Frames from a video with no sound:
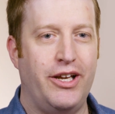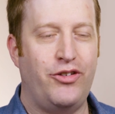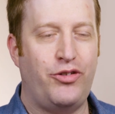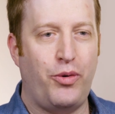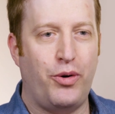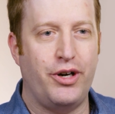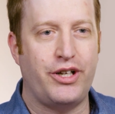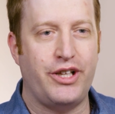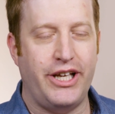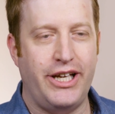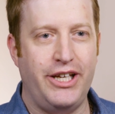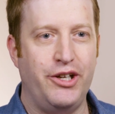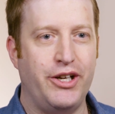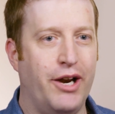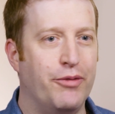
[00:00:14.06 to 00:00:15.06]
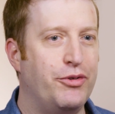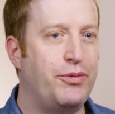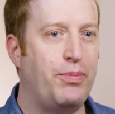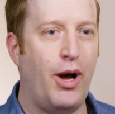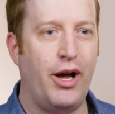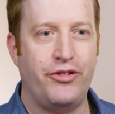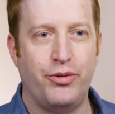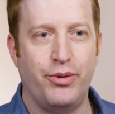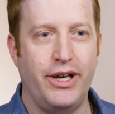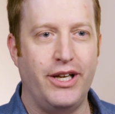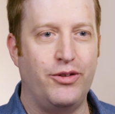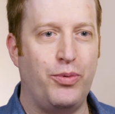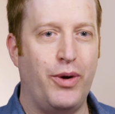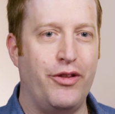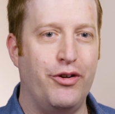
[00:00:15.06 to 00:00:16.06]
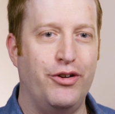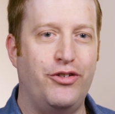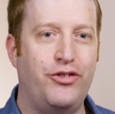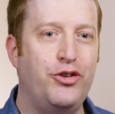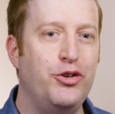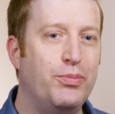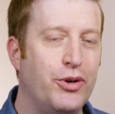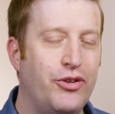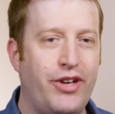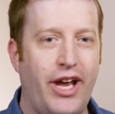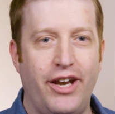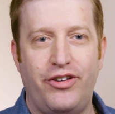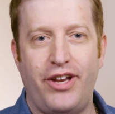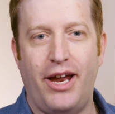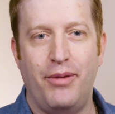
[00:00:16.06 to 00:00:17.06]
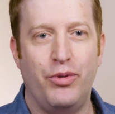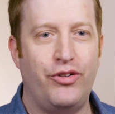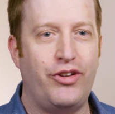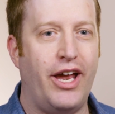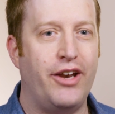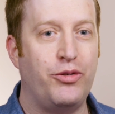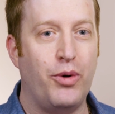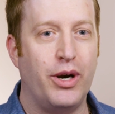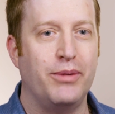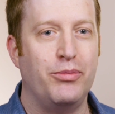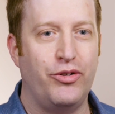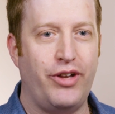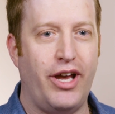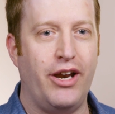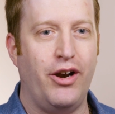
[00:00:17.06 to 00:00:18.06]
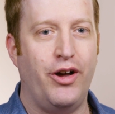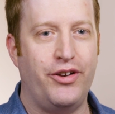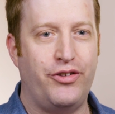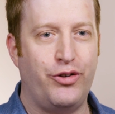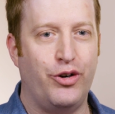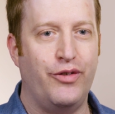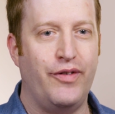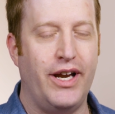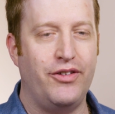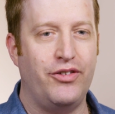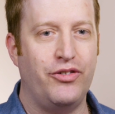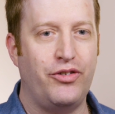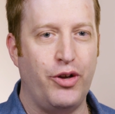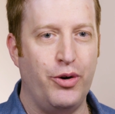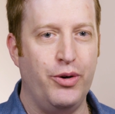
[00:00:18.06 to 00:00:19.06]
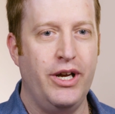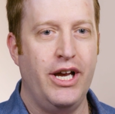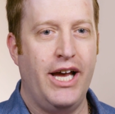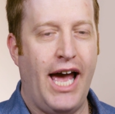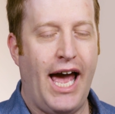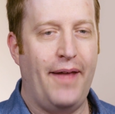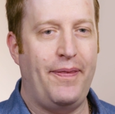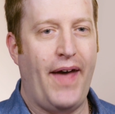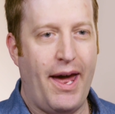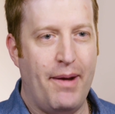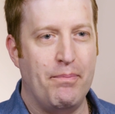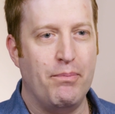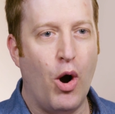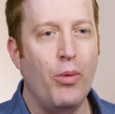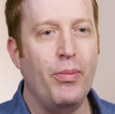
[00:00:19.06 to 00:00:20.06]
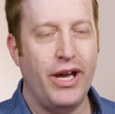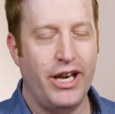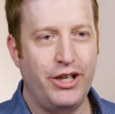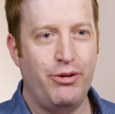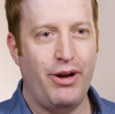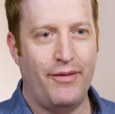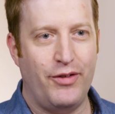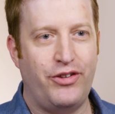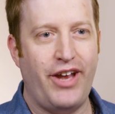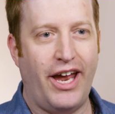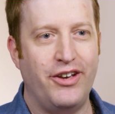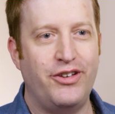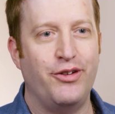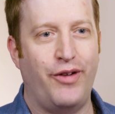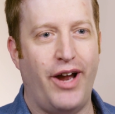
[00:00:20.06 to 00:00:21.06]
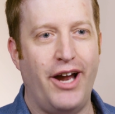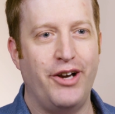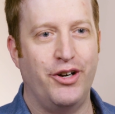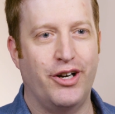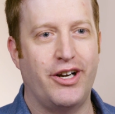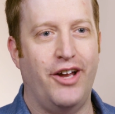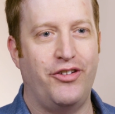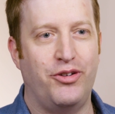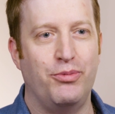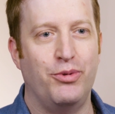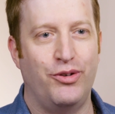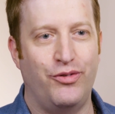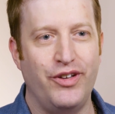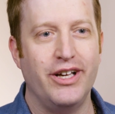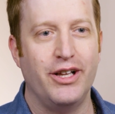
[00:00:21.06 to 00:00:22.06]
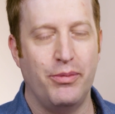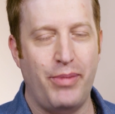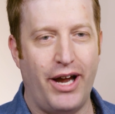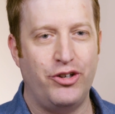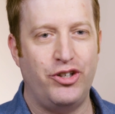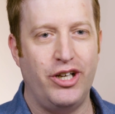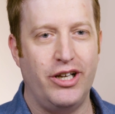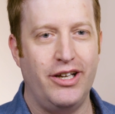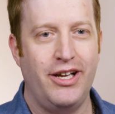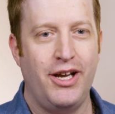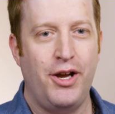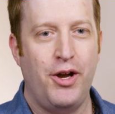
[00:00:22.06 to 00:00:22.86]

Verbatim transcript: Historically, you get response rates, whether it's two percent, ten percent, twenty percent on surveys. And so at that moment, you have a sense of how your customers feel about you.